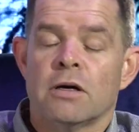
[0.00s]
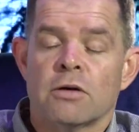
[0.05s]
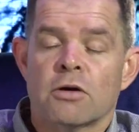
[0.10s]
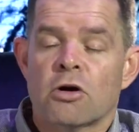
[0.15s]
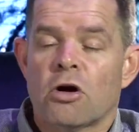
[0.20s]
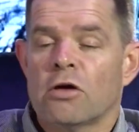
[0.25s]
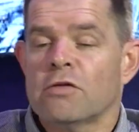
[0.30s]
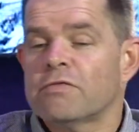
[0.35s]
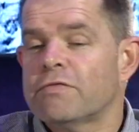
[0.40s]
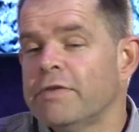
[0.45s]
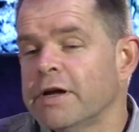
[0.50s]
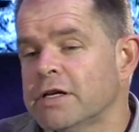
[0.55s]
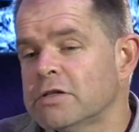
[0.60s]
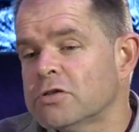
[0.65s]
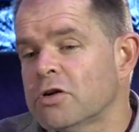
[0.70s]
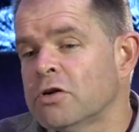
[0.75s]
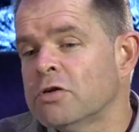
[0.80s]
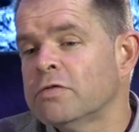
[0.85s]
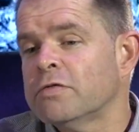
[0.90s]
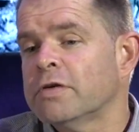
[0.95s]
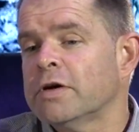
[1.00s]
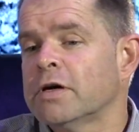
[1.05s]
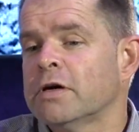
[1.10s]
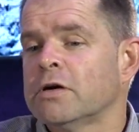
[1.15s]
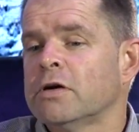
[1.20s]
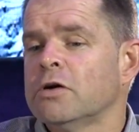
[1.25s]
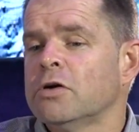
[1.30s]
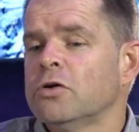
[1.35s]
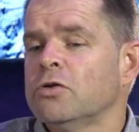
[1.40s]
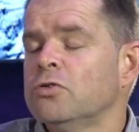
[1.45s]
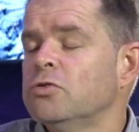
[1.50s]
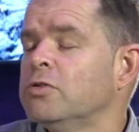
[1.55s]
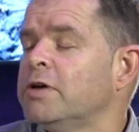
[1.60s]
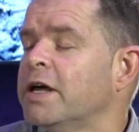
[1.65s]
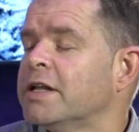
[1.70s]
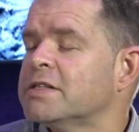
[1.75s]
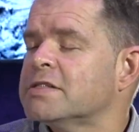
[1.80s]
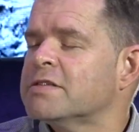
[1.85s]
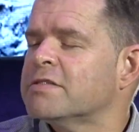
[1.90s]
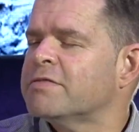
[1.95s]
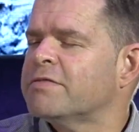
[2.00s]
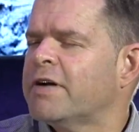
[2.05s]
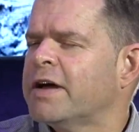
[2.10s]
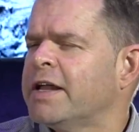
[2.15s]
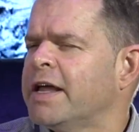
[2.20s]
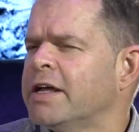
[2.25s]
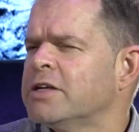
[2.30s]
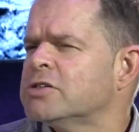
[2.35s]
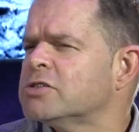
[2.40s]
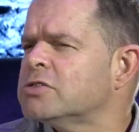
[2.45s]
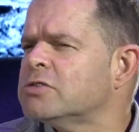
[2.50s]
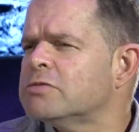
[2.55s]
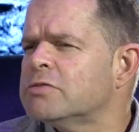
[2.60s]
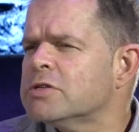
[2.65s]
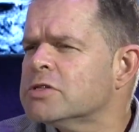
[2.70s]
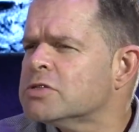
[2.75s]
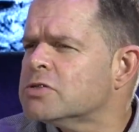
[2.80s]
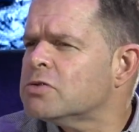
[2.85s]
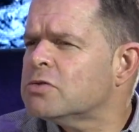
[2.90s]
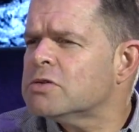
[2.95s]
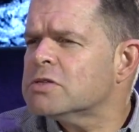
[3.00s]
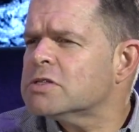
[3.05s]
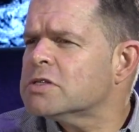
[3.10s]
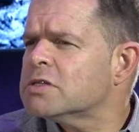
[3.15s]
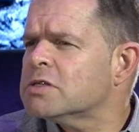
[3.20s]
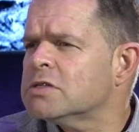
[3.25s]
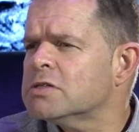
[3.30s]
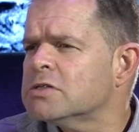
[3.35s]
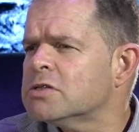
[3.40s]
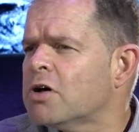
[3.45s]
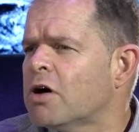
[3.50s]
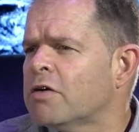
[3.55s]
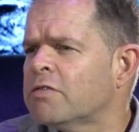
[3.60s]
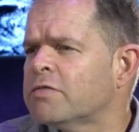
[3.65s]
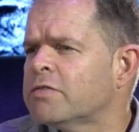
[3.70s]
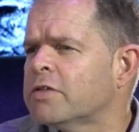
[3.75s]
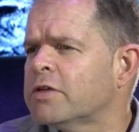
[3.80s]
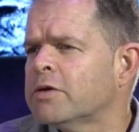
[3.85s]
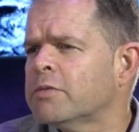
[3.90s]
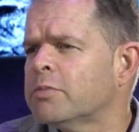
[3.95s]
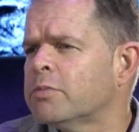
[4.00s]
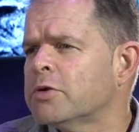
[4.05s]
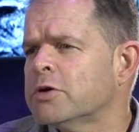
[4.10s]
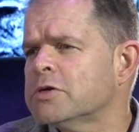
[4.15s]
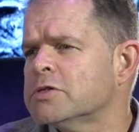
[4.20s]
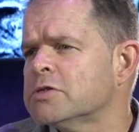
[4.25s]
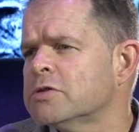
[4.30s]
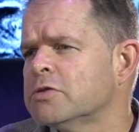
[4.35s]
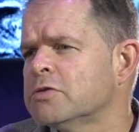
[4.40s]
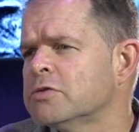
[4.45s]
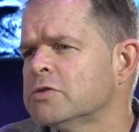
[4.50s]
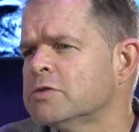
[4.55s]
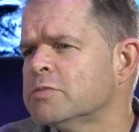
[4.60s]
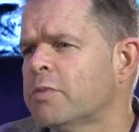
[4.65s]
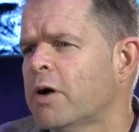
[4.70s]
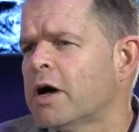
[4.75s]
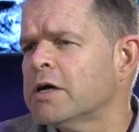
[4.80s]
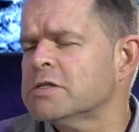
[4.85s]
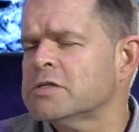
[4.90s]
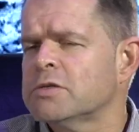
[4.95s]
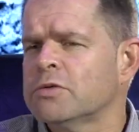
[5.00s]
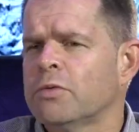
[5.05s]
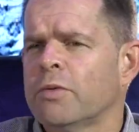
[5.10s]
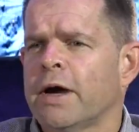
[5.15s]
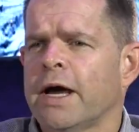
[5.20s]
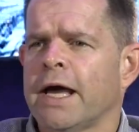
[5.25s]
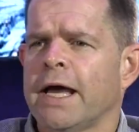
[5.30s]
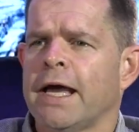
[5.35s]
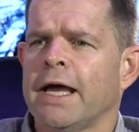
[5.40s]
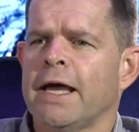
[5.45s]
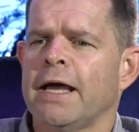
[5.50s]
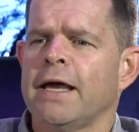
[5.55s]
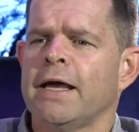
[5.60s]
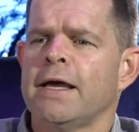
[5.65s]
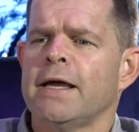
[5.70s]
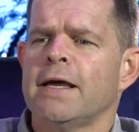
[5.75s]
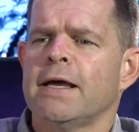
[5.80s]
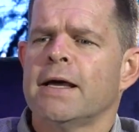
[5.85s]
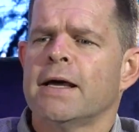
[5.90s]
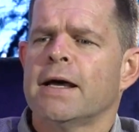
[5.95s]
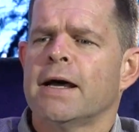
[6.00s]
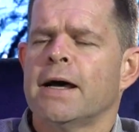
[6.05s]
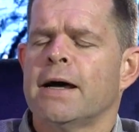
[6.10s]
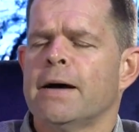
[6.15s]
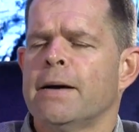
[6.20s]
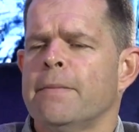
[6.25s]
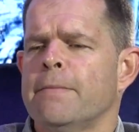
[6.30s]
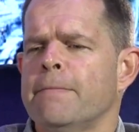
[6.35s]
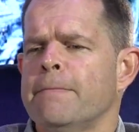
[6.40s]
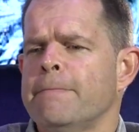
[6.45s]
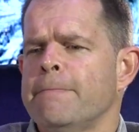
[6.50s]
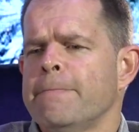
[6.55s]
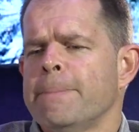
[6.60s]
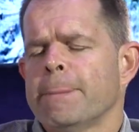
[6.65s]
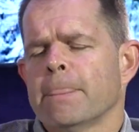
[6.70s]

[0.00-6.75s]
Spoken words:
conflict over who gets the financial resources of the person who's passed away, how